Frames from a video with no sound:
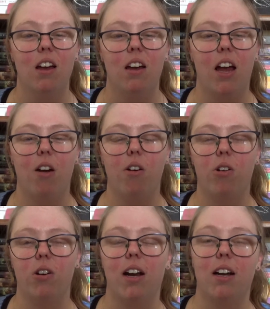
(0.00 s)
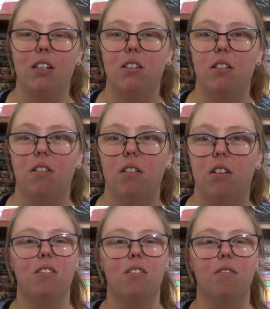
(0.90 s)
Eragon has
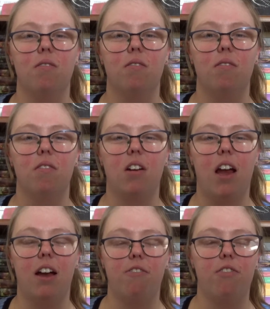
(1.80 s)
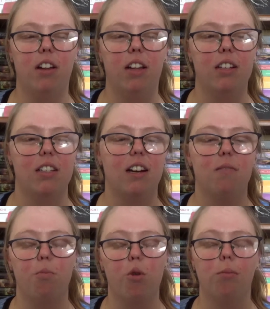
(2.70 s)
had feelings
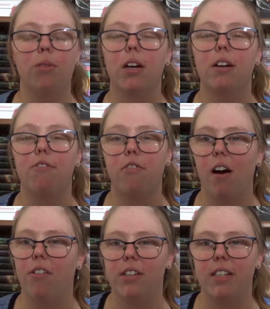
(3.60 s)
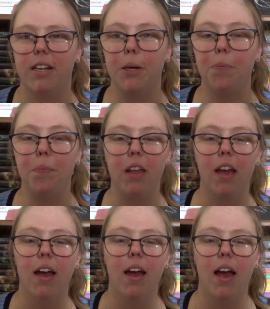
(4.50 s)
that Brom's like a father to him.
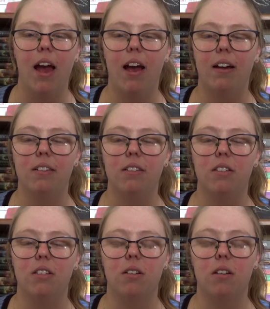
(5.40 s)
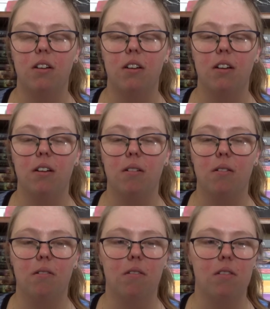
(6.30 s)
And
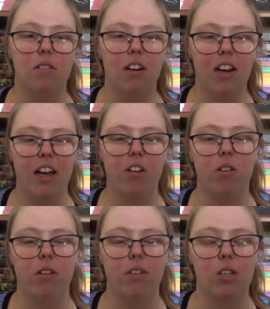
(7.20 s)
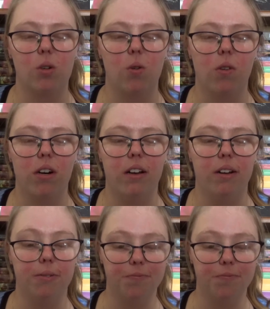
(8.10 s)
later on in the story,